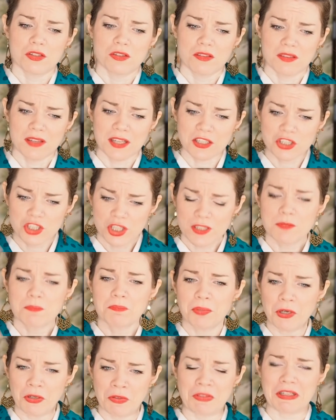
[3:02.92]
They just
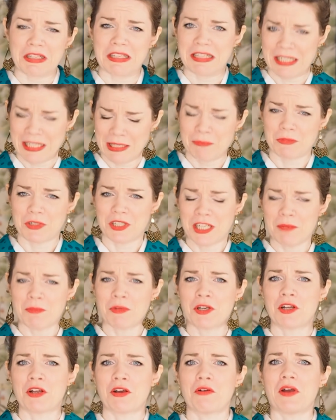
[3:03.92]
put the
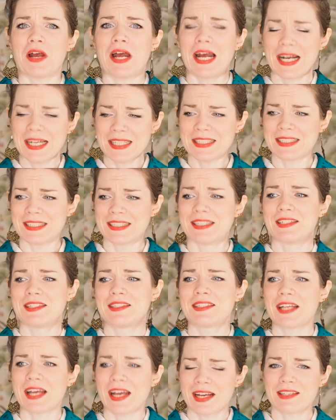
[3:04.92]
kimono as it
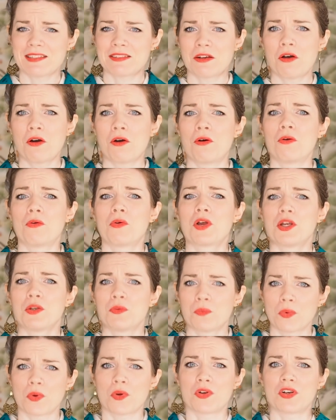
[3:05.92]
is, as a whole,
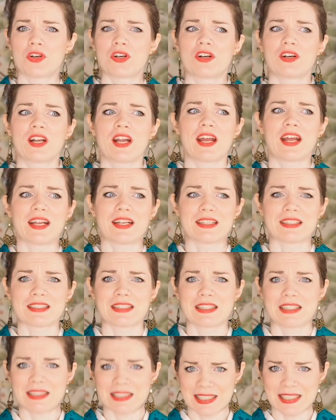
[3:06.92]
in water and
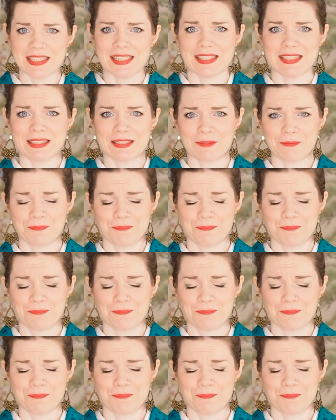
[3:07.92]
clean it.